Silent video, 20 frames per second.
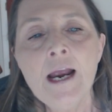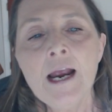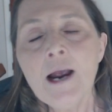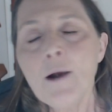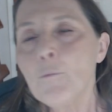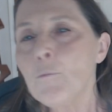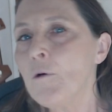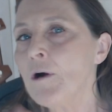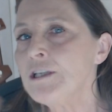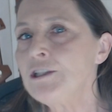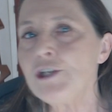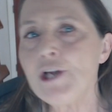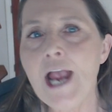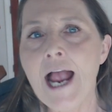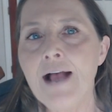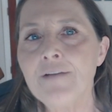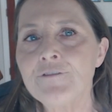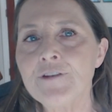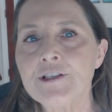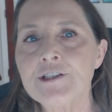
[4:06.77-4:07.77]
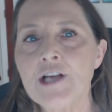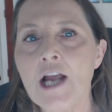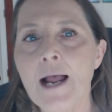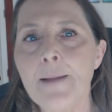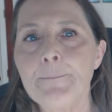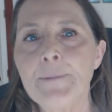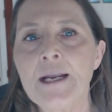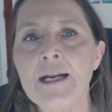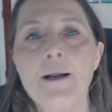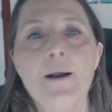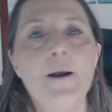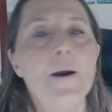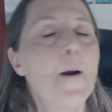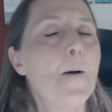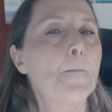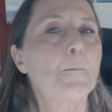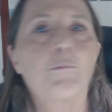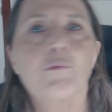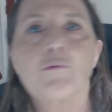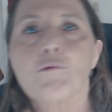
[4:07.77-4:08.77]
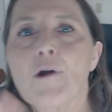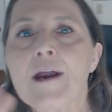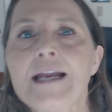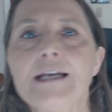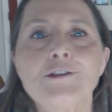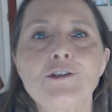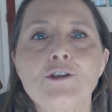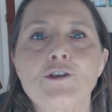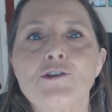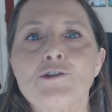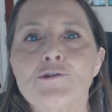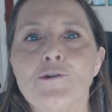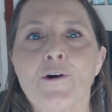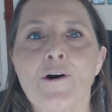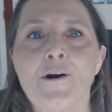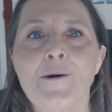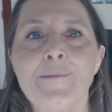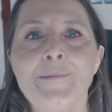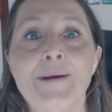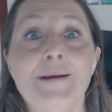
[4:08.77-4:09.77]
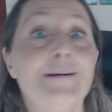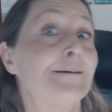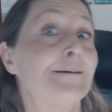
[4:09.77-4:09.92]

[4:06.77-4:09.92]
And once you have the topic, brainstorm